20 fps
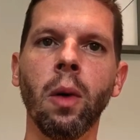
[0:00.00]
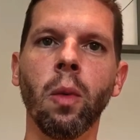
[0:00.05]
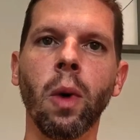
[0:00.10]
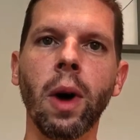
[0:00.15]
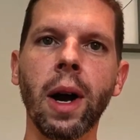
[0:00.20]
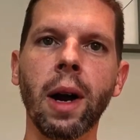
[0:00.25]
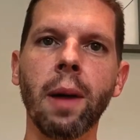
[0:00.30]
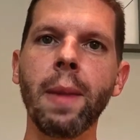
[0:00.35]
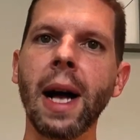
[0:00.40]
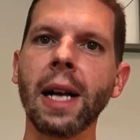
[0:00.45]

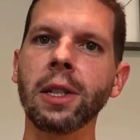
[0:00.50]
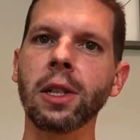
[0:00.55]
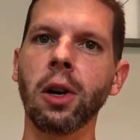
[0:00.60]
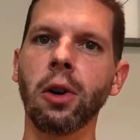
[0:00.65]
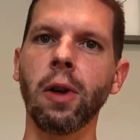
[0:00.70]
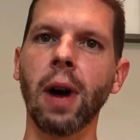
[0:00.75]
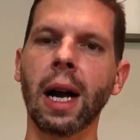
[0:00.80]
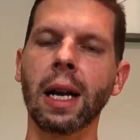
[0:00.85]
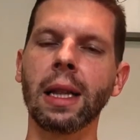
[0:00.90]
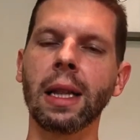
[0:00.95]
Wearing a mask
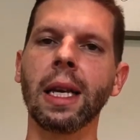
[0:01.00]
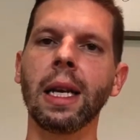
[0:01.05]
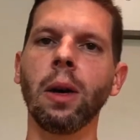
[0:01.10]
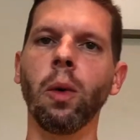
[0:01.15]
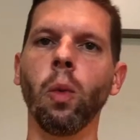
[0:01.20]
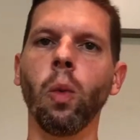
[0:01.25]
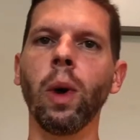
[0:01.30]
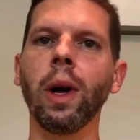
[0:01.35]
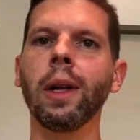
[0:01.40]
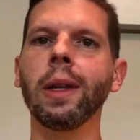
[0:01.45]
correctly
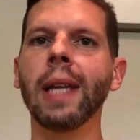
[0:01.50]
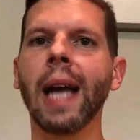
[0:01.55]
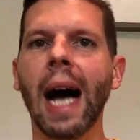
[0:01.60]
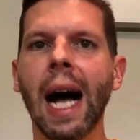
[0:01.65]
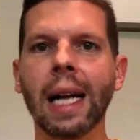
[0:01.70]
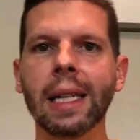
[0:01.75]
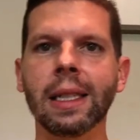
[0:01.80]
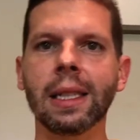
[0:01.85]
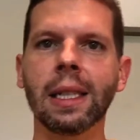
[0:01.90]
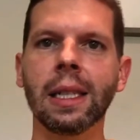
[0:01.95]
will
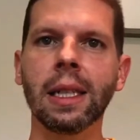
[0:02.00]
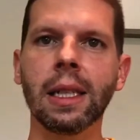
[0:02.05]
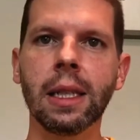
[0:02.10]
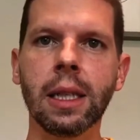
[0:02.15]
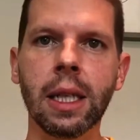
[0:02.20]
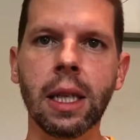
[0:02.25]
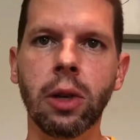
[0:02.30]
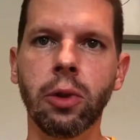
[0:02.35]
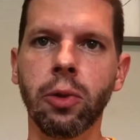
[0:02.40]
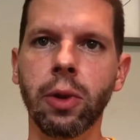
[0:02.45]
not
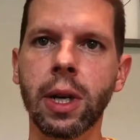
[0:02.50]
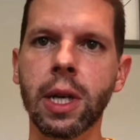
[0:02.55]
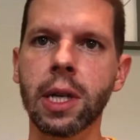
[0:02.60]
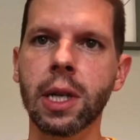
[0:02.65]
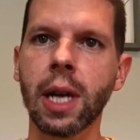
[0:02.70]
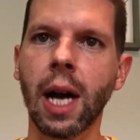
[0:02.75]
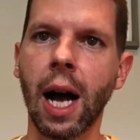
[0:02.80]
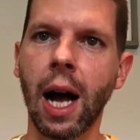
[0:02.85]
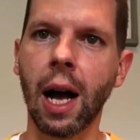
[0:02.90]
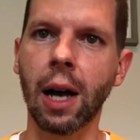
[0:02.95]

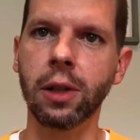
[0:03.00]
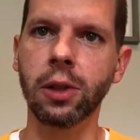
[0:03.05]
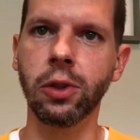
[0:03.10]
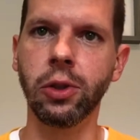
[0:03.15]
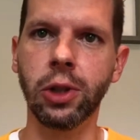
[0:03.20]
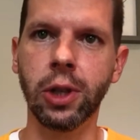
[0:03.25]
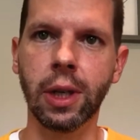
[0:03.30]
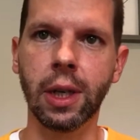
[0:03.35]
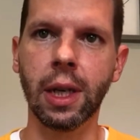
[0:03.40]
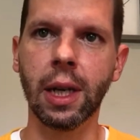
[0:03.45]
decrease
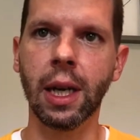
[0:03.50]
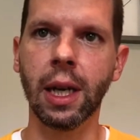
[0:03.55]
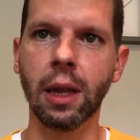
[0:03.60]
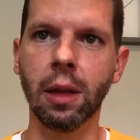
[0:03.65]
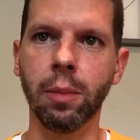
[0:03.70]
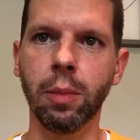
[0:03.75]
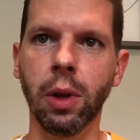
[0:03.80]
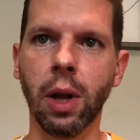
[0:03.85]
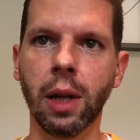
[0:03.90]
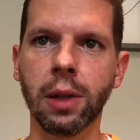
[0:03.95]
oxygen in
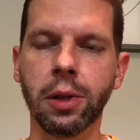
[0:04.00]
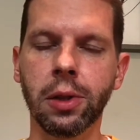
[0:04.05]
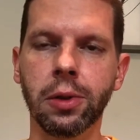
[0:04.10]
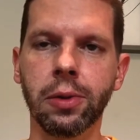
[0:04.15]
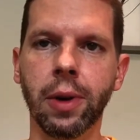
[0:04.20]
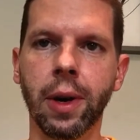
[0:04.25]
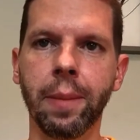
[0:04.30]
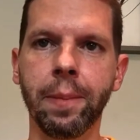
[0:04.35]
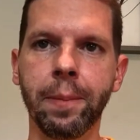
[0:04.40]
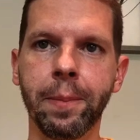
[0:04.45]
the
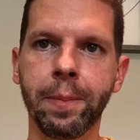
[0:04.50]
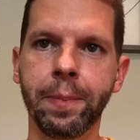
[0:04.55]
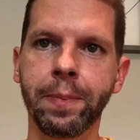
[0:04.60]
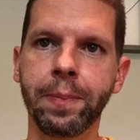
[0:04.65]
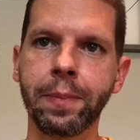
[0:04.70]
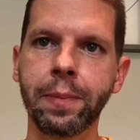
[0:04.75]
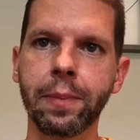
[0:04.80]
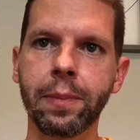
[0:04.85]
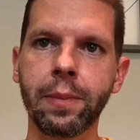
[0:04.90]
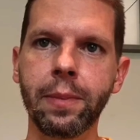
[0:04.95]
bloodstream,
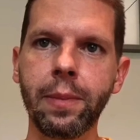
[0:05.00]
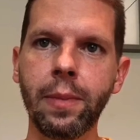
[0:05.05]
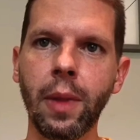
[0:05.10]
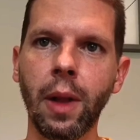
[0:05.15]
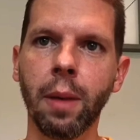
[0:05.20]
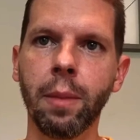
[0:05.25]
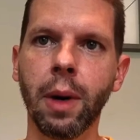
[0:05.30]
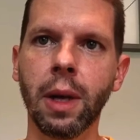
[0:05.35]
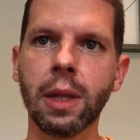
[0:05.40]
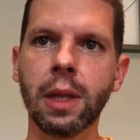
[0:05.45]

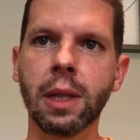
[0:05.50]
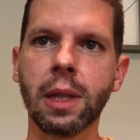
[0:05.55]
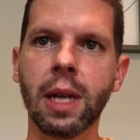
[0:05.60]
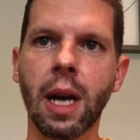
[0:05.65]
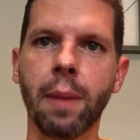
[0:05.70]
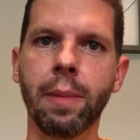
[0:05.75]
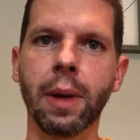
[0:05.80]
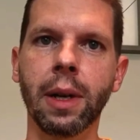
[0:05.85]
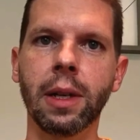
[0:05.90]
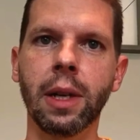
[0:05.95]
but this
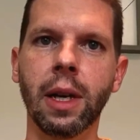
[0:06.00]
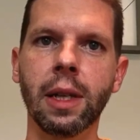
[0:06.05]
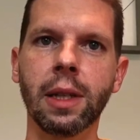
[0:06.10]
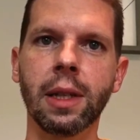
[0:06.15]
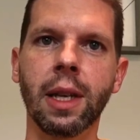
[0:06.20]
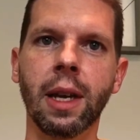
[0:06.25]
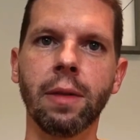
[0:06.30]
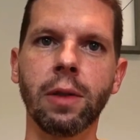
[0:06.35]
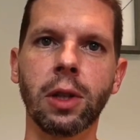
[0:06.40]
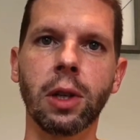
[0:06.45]
topic
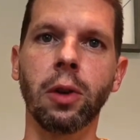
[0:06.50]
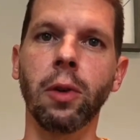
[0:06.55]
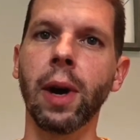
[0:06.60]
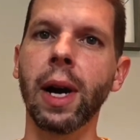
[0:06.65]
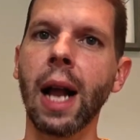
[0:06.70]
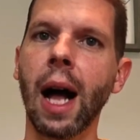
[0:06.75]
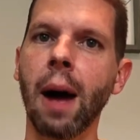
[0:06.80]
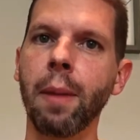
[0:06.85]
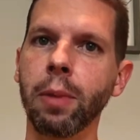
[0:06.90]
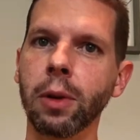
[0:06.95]
does give us a
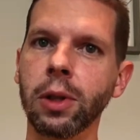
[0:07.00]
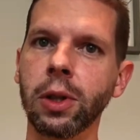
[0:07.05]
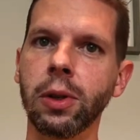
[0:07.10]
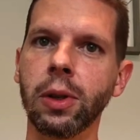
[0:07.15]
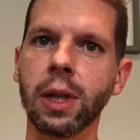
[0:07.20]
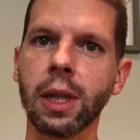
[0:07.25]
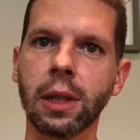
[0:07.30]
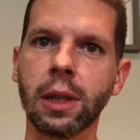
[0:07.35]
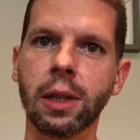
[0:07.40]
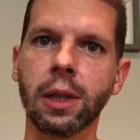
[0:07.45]
great
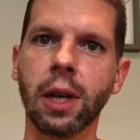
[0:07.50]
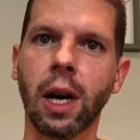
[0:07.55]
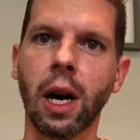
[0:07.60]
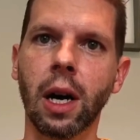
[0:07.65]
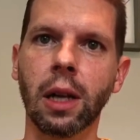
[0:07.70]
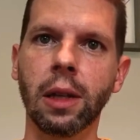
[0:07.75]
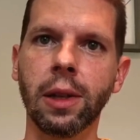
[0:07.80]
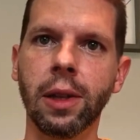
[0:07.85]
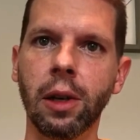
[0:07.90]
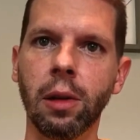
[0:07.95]
opportunity to
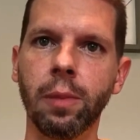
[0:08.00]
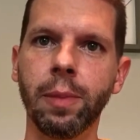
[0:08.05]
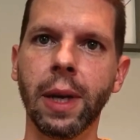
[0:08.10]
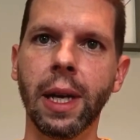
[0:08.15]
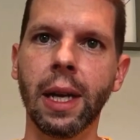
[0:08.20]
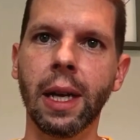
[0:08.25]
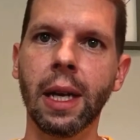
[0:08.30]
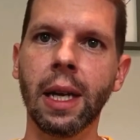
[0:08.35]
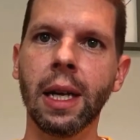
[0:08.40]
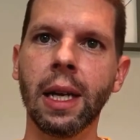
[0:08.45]
talk a little
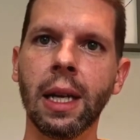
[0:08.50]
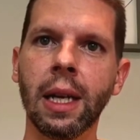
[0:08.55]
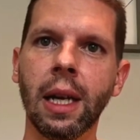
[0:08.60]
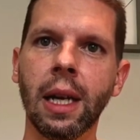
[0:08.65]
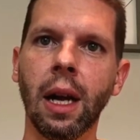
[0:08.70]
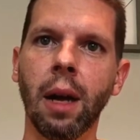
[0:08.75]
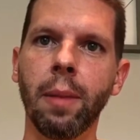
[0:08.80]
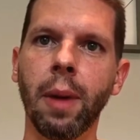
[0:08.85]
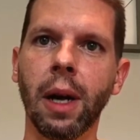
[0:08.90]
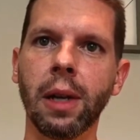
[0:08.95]
bit
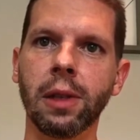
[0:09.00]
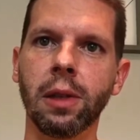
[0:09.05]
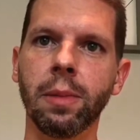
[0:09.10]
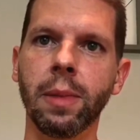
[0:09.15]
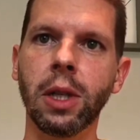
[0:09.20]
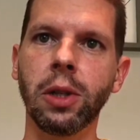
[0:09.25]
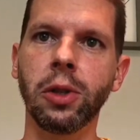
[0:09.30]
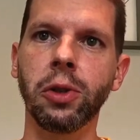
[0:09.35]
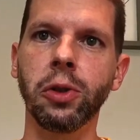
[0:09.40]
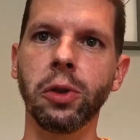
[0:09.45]
about
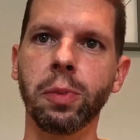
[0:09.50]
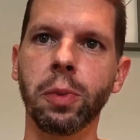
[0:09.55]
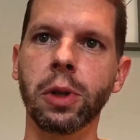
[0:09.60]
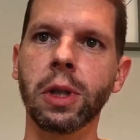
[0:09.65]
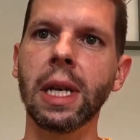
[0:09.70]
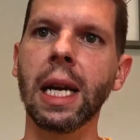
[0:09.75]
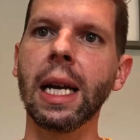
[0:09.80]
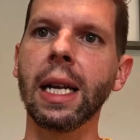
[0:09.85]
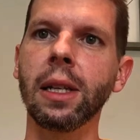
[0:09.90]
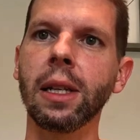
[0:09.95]
some issues
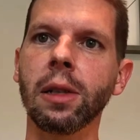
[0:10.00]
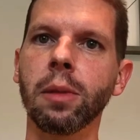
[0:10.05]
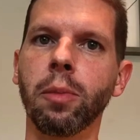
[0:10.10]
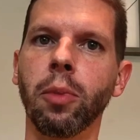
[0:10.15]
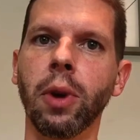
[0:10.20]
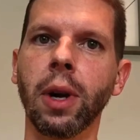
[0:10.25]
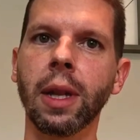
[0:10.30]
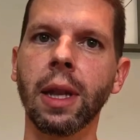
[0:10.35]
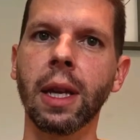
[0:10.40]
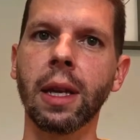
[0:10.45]
pertaining to
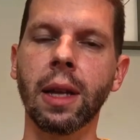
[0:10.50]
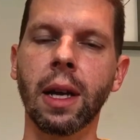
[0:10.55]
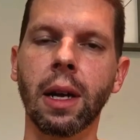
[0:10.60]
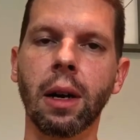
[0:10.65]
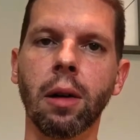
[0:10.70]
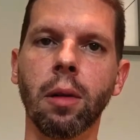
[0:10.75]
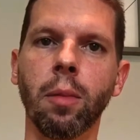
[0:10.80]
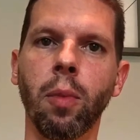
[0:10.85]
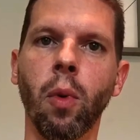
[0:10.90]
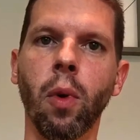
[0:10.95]
breathing that
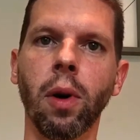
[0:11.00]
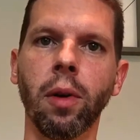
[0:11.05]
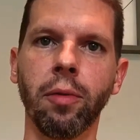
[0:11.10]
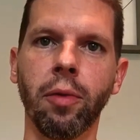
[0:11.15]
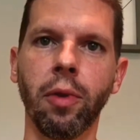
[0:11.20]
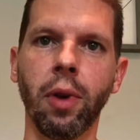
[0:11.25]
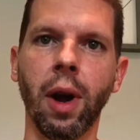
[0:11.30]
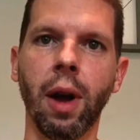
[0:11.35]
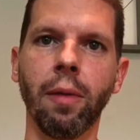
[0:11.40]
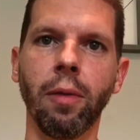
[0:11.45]
are important
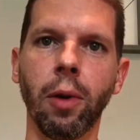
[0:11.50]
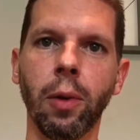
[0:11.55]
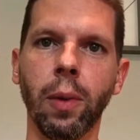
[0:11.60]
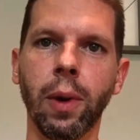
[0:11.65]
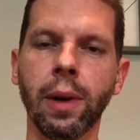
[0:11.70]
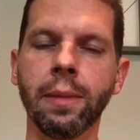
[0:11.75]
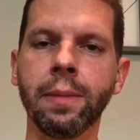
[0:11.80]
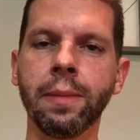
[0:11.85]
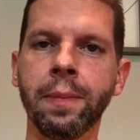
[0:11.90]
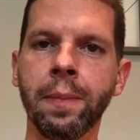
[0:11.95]
for
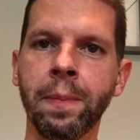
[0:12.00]
everyone.